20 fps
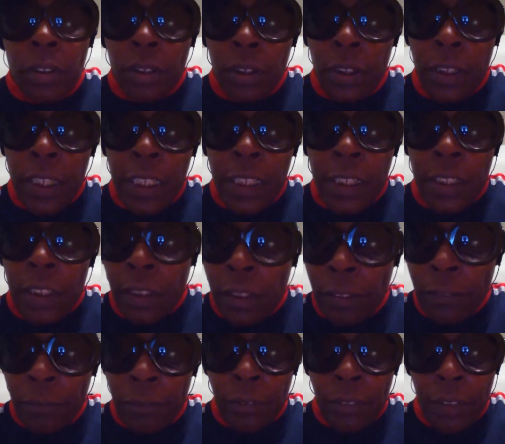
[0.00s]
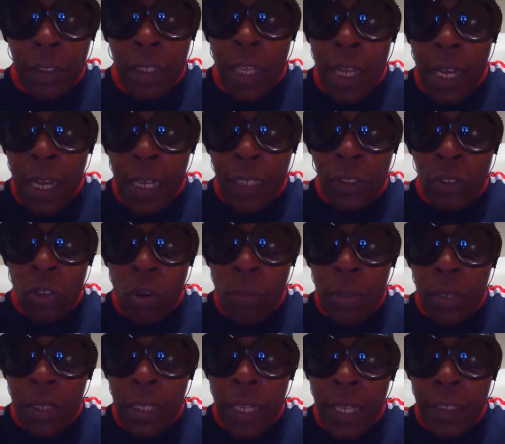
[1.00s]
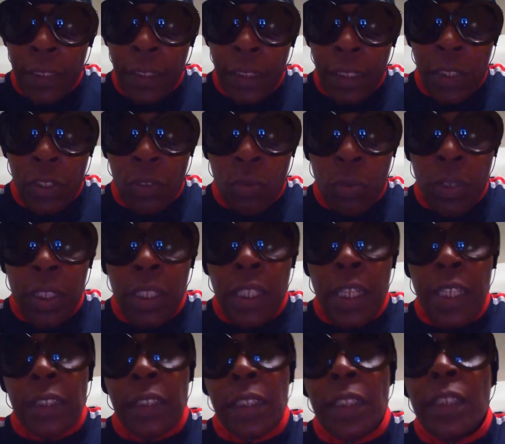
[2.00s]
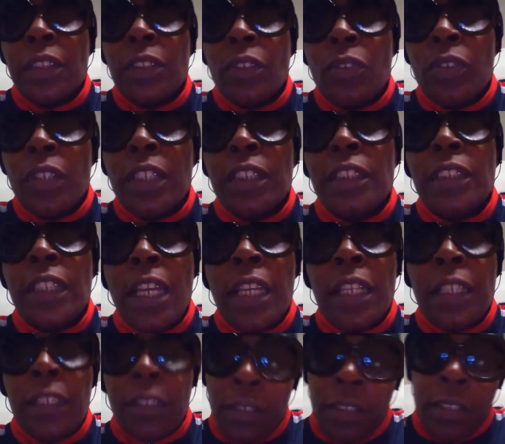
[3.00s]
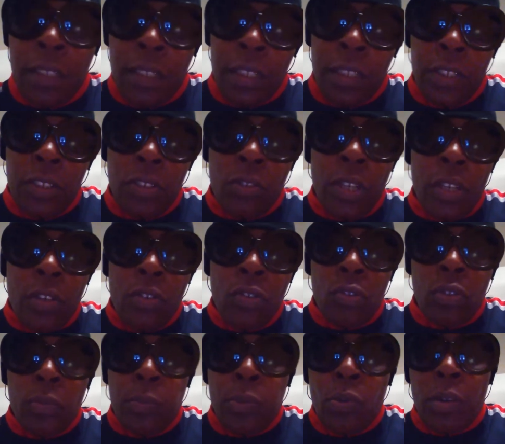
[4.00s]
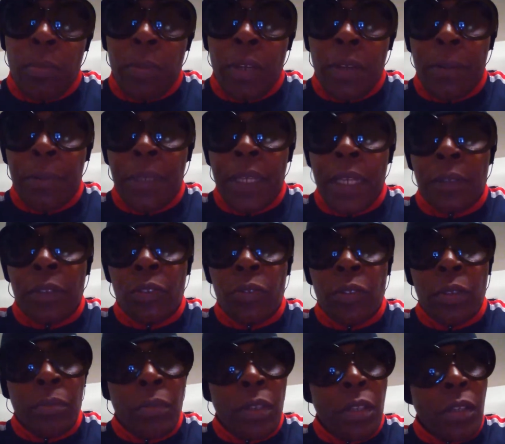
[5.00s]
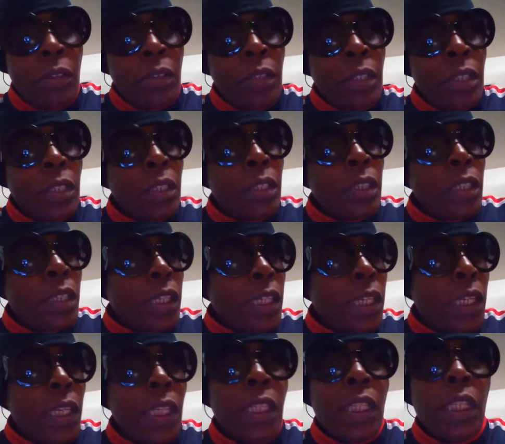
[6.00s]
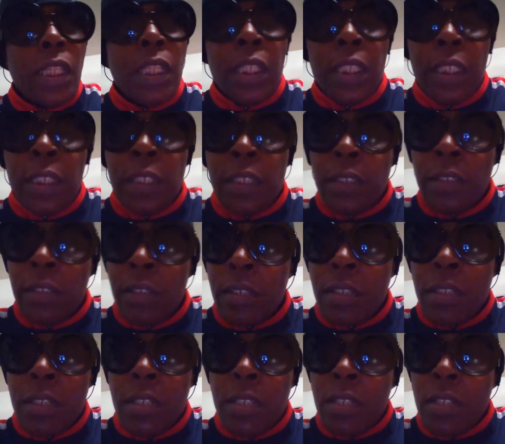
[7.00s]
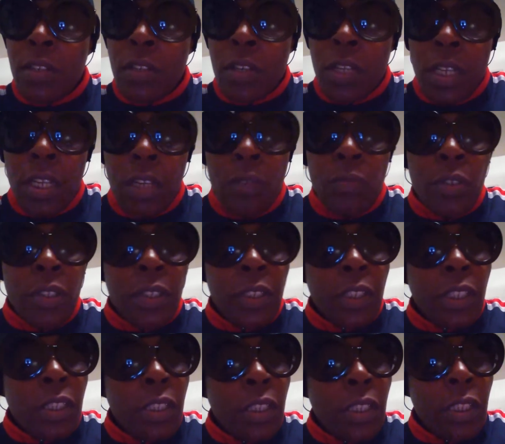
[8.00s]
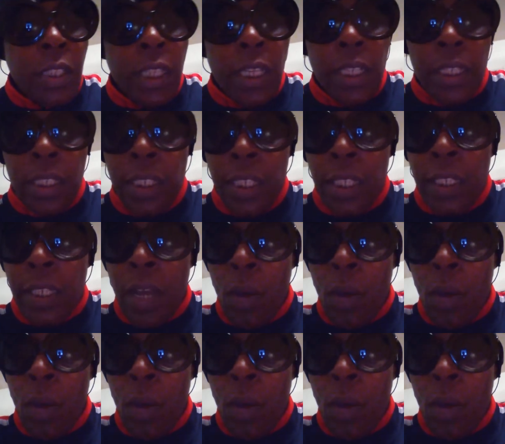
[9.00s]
Today is October 19, 2019, so they say. Chicago News reporter Miriam Dash between the Mary and the Lee. It was a good day today.